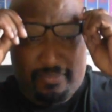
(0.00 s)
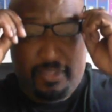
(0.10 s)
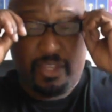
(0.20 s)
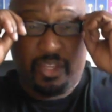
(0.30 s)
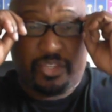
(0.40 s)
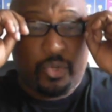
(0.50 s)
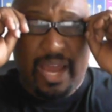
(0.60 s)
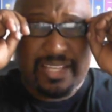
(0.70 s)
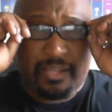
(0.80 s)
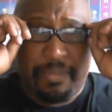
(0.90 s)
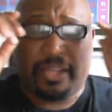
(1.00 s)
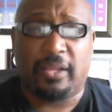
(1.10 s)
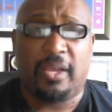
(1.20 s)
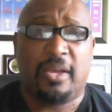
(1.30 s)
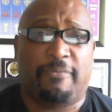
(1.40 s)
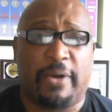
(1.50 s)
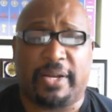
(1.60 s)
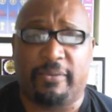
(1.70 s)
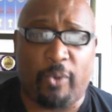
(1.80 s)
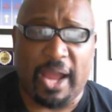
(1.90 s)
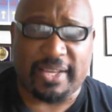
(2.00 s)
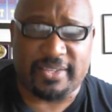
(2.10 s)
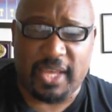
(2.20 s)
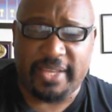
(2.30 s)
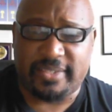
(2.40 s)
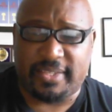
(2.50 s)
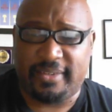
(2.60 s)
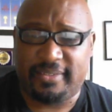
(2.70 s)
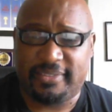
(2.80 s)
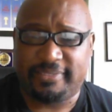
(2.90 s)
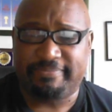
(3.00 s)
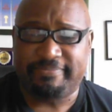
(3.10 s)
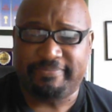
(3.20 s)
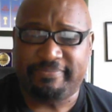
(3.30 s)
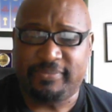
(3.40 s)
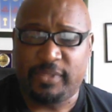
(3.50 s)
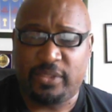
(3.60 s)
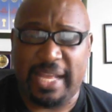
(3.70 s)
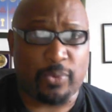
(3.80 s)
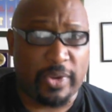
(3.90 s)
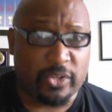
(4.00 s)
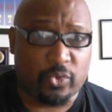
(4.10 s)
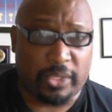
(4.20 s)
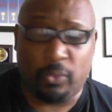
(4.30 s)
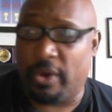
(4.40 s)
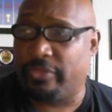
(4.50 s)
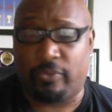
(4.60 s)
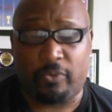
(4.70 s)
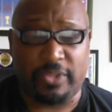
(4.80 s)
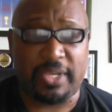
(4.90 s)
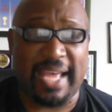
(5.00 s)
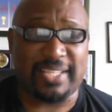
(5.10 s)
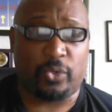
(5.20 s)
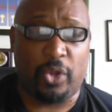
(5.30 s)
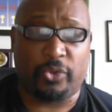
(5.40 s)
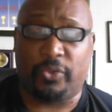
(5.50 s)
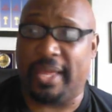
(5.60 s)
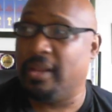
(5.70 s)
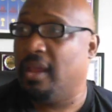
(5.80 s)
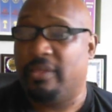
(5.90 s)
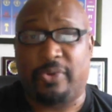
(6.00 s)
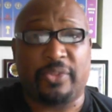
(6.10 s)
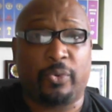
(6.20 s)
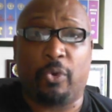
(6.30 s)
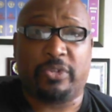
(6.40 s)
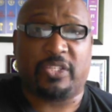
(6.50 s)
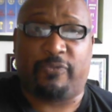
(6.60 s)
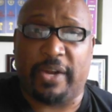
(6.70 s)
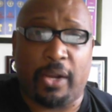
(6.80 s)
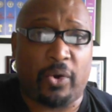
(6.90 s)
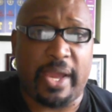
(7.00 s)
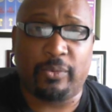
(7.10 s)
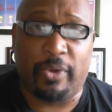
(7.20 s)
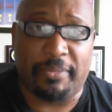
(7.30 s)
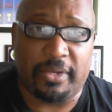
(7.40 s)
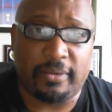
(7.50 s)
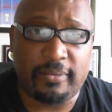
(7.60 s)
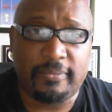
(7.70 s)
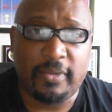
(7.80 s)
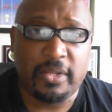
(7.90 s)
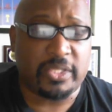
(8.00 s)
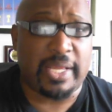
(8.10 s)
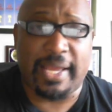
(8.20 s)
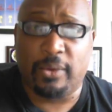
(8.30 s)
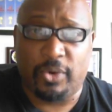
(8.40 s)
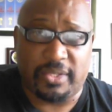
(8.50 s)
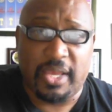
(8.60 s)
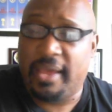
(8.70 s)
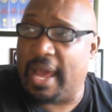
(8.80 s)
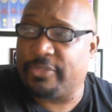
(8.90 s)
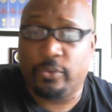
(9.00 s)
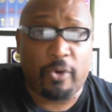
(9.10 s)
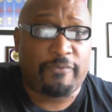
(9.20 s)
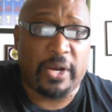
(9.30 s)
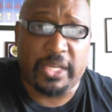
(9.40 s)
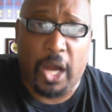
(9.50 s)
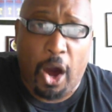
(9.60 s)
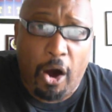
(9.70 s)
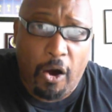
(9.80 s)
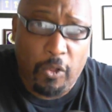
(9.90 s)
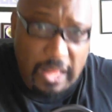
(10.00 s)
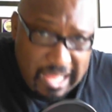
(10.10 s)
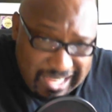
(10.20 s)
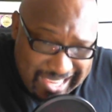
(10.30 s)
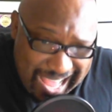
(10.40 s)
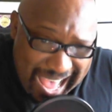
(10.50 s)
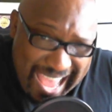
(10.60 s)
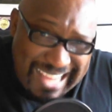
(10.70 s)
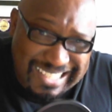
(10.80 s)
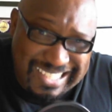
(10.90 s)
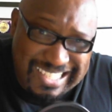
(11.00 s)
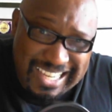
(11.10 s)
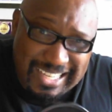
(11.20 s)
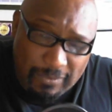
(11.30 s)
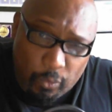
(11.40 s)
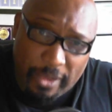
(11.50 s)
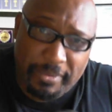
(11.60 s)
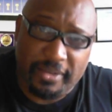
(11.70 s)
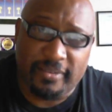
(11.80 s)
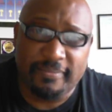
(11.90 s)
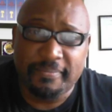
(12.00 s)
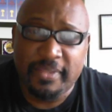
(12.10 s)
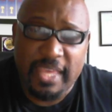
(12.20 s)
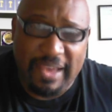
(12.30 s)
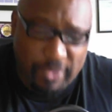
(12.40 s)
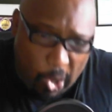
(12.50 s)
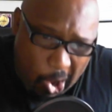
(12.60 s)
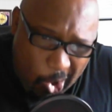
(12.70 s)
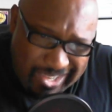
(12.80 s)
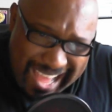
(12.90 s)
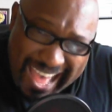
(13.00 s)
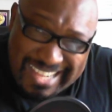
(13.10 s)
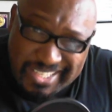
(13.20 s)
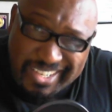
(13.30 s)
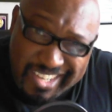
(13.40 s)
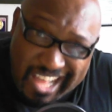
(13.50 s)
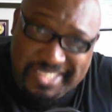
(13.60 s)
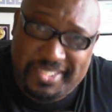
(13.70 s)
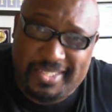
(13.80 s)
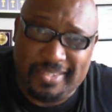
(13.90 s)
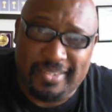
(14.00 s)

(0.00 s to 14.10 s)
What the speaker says: It's you guys that make it a fucking rocket science thing. That's why you're struggling. Where the guys who don't do that, they're out in the world just fucking all kind of women. Just like I was. Out in the world fucking all kinds of women. Having all kinds of nuts.